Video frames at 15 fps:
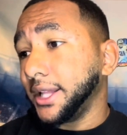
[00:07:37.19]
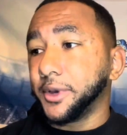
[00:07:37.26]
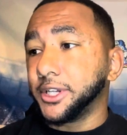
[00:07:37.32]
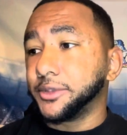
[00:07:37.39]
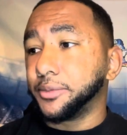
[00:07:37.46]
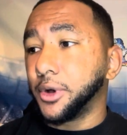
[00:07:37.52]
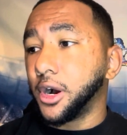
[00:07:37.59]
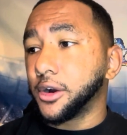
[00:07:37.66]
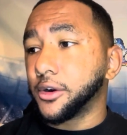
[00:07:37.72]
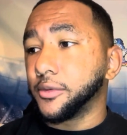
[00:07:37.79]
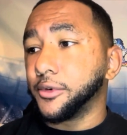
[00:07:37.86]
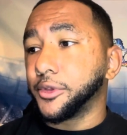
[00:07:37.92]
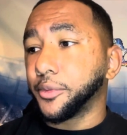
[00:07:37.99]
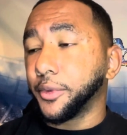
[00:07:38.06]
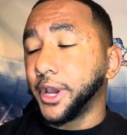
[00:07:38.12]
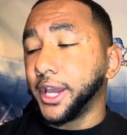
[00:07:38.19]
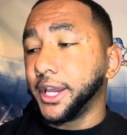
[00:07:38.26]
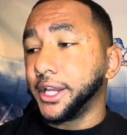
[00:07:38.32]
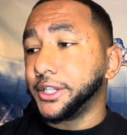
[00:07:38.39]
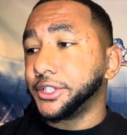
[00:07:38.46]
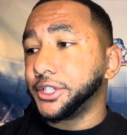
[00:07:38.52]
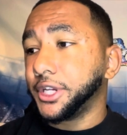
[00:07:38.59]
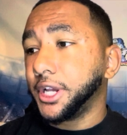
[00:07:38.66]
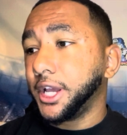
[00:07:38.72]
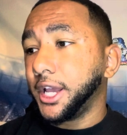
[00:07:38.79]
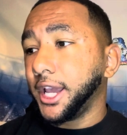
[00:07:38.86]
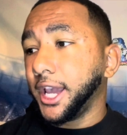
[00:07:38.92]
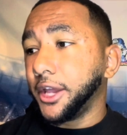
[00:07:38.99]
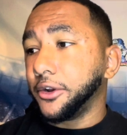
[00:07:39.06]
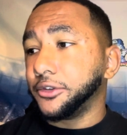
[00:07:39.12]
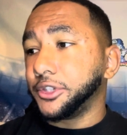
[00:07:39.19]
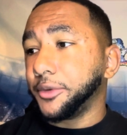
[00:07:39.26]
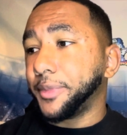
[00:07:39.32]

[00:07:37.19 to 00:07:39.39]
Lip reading: Base blocker with range, energy,